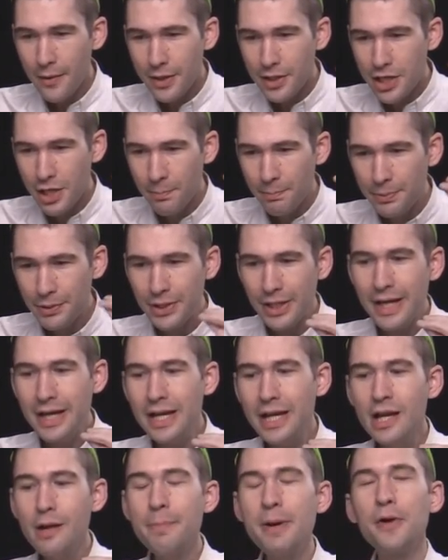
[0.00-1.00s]

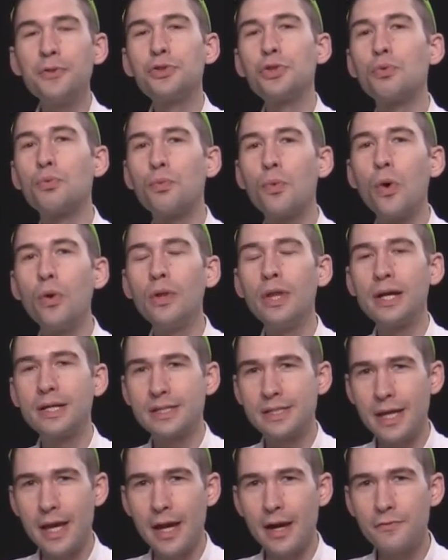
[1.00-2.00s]
Complaining about the
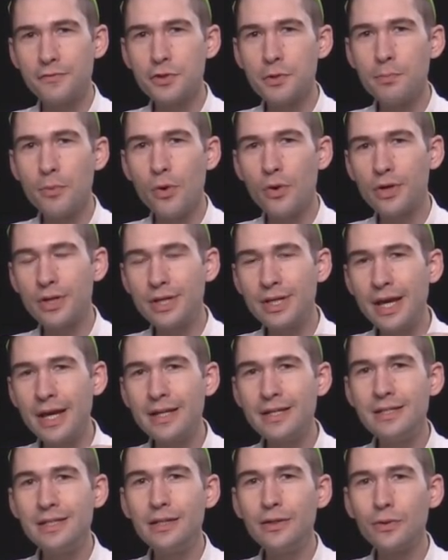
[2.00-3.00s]
Rolex aftermarket
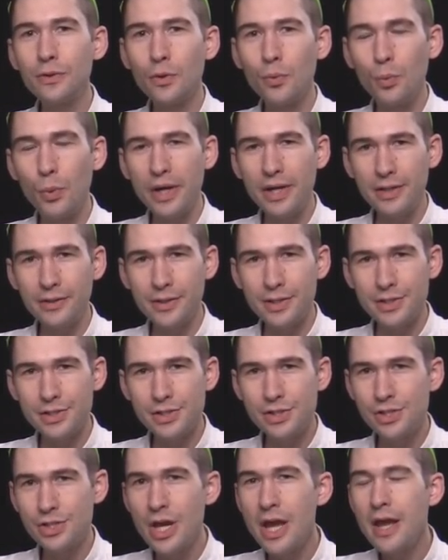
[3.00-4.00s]
and dealer wait
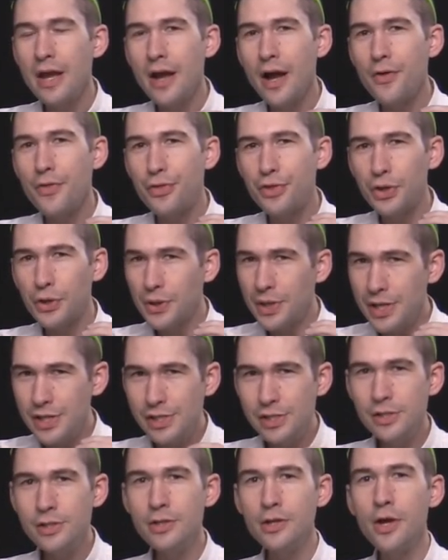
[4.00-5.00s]
lists, there
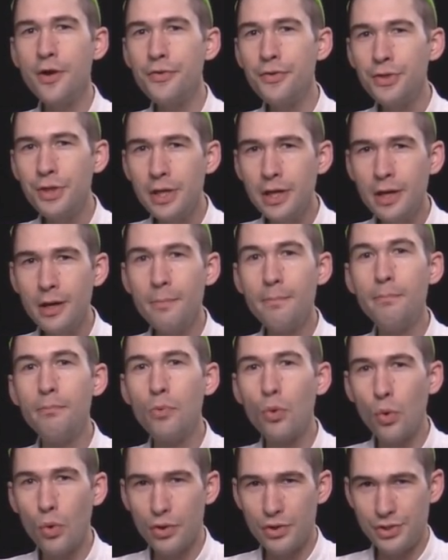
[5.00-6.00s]
is nothing
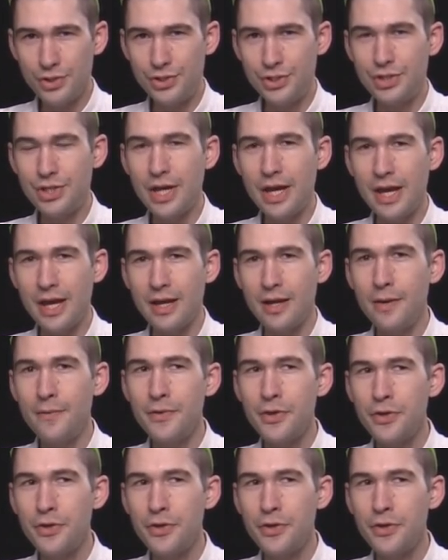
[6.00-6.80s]
more to say.